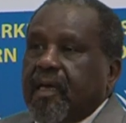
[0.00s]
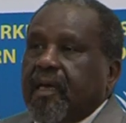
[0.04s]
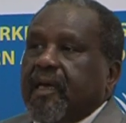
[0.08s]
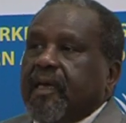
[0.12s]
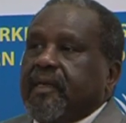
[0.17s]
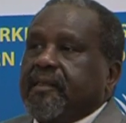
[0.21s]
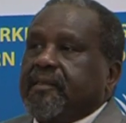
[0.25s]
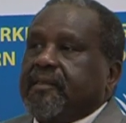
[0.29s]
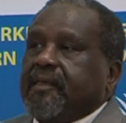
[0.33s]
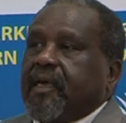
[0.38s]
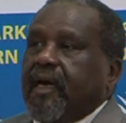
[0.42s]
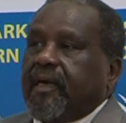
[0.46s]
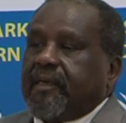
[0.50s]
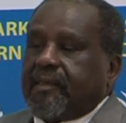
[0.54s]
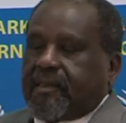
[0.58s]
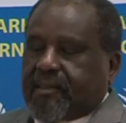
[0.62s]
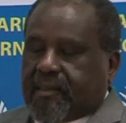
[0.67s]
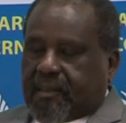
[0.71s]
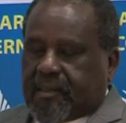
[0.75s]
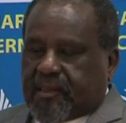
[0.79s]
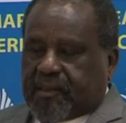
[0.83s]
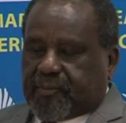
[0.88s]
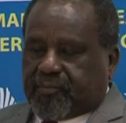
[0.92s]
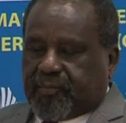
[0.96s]
as
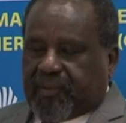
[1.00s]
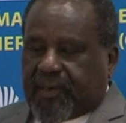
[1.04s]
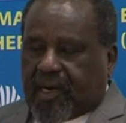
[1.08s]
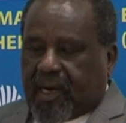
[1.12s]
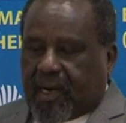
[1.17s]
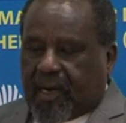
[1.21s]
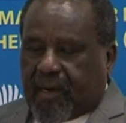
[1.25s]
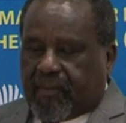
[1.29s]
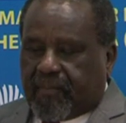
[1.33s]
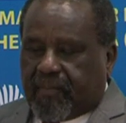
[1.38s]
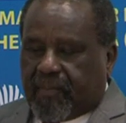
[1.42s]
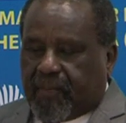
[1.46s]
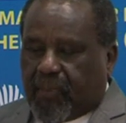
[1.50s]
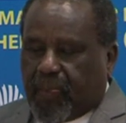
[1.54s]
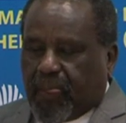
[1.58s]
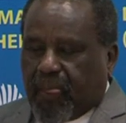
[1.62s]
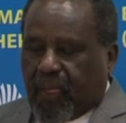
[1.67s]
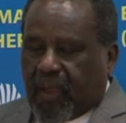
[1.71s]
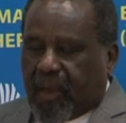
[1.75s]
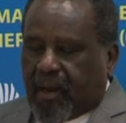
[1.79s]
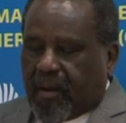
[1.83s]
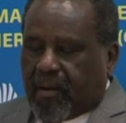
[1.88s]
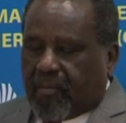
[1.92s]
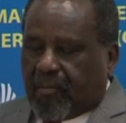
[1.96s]
countries become
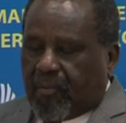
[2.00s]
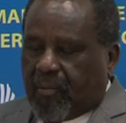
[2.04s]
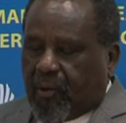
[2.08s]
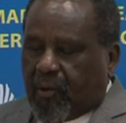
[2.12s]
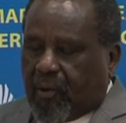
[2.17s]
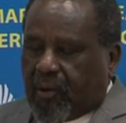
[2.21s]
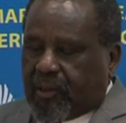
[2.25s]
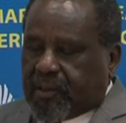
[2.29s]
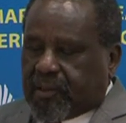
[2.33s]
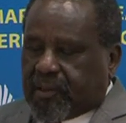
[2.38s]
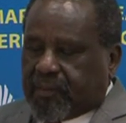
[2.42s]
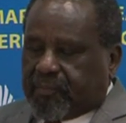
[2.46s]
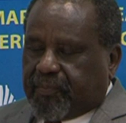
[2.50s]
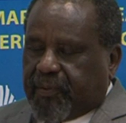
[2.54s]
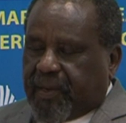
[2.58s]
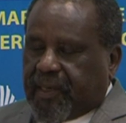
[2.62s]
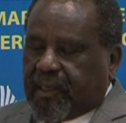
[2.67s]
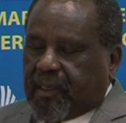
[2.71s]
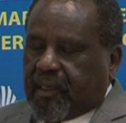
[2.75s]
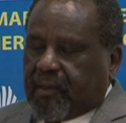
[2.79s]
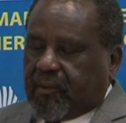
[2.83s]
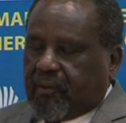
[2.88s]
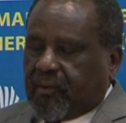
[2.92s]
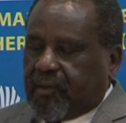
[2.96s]
more
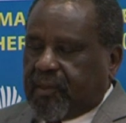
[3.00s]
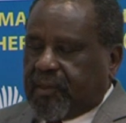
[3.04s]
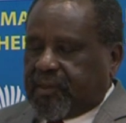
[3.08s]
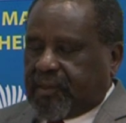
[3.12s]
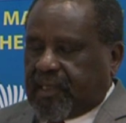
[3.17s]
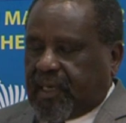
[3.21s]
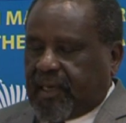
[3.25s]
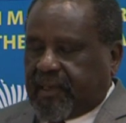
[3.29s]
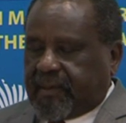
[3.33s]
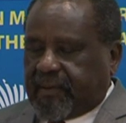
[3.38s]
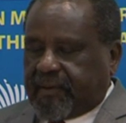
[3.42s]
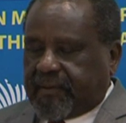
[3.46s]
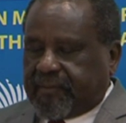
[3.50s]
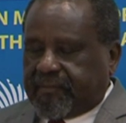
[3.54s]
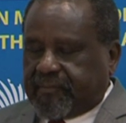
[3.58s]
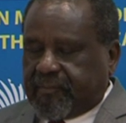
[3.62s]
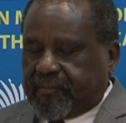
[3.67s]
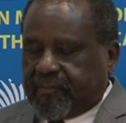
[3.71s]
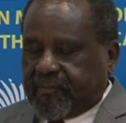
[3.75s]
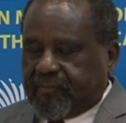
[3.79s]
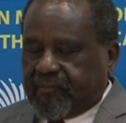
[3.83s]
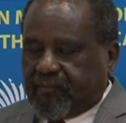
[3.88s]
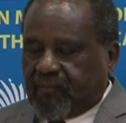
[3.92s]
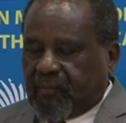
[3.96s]
dependent on each other.
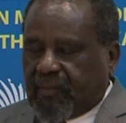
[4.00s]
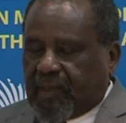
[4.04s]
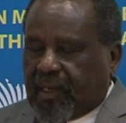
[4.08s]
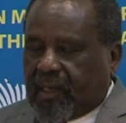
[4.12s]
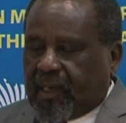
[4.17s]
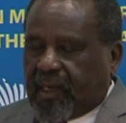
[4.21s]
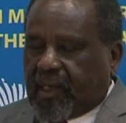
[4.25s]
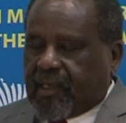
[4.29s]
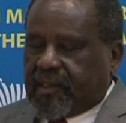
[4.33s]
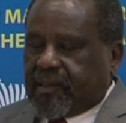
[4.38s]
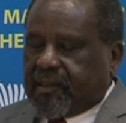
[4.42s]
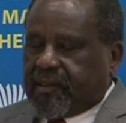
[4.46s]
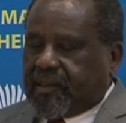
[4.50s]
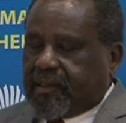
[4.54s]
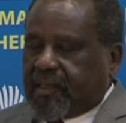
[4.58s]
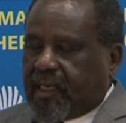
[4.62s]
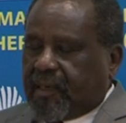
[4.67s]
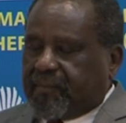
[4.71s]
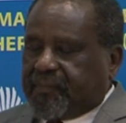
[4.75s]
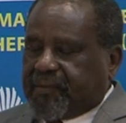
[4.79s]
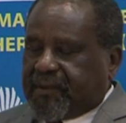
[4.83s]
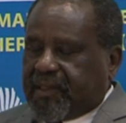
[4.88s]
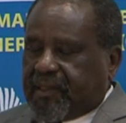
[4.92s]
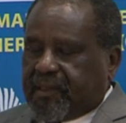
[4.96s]
A
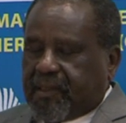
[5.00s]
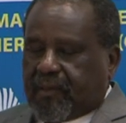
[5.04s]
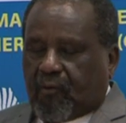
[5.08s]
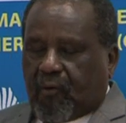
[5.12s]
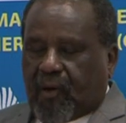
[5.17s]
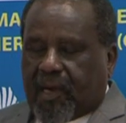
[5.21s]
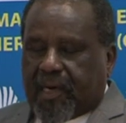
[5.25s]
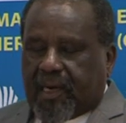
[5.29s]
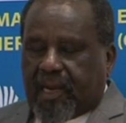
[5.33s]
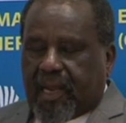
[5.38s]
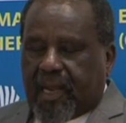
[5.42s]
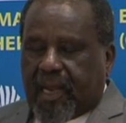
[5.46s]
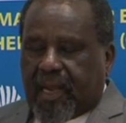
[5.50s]
disruption in one